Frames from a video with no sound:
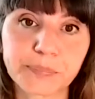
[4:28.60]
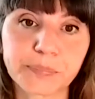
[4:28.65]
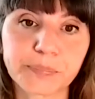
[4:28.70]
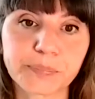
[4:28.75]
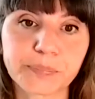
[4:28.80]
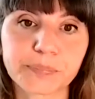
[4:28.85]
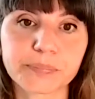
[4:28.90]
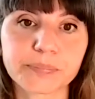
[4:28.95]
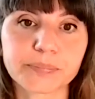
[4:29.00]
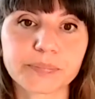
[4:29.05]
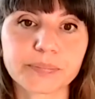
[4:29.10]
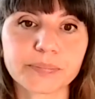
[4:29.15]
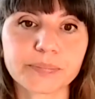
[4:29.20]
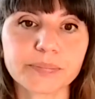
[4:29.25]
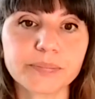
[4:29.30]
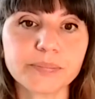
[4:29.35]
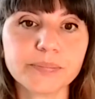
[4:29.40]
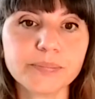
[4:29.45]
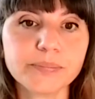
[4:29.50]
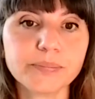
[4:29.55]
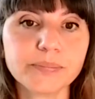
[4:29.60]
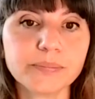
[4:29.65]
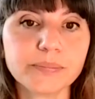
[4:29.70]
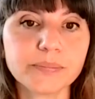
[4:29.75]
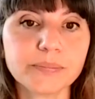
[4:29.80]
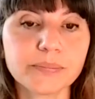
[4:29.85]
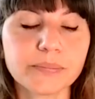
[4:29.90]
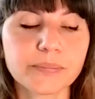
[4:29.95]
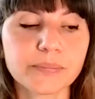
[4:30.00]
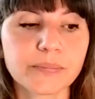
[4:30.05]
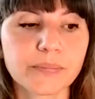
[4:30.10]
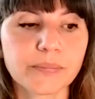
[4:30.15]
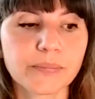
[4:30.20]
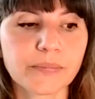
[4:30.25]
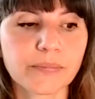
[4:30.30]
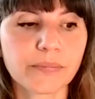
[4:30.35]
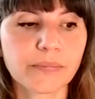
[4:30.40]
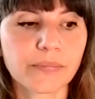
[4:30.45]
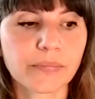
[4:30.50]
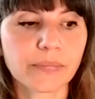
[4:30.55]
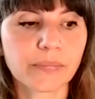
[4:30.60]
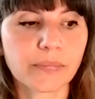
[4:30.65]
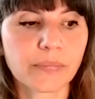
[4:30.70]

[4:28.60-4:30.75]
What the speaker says: No one is speaking in this clip.